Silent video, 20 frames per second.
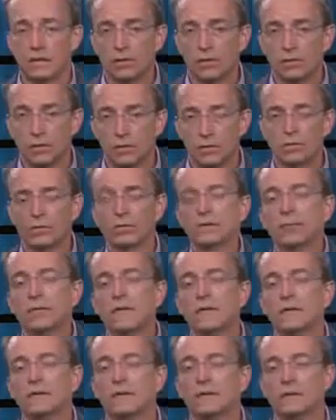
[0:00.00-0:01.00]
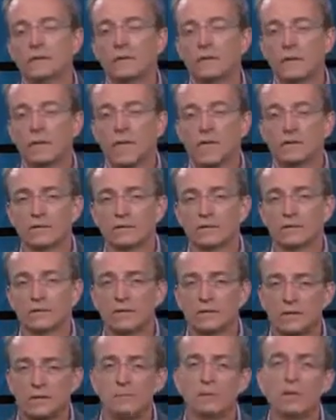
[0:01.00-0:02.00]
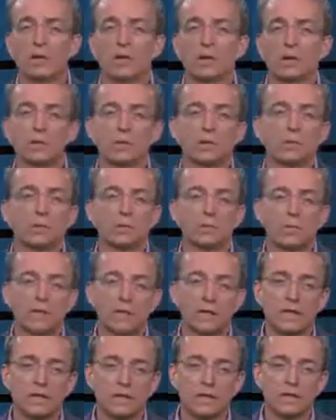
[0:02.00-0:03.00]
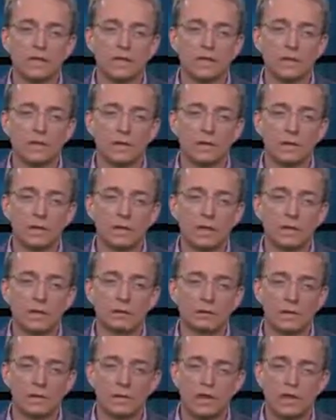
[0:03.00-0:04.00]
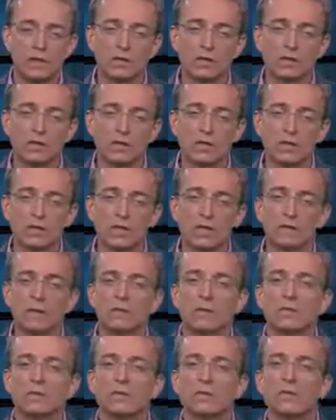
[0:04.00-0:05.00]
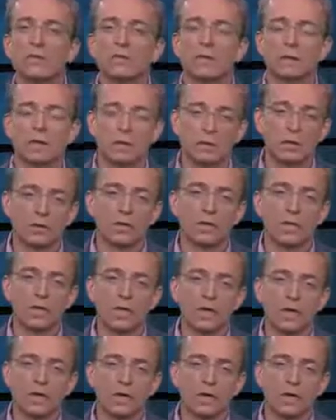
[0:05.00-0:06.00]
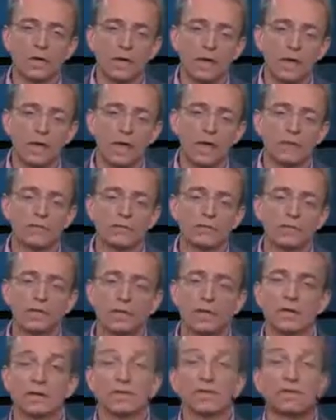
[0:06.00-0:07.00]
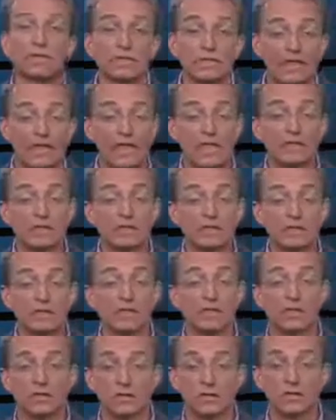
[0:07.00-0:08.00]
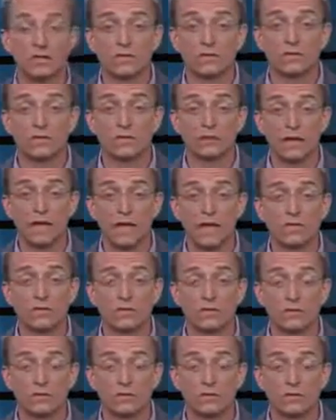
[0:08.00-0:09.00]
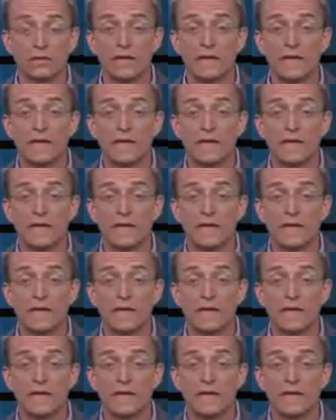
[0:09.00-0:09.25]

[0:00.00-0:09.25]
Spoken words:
we're pleased to announce a deep partnership with HP as well. So HP will be integrating and offering their device as a service platform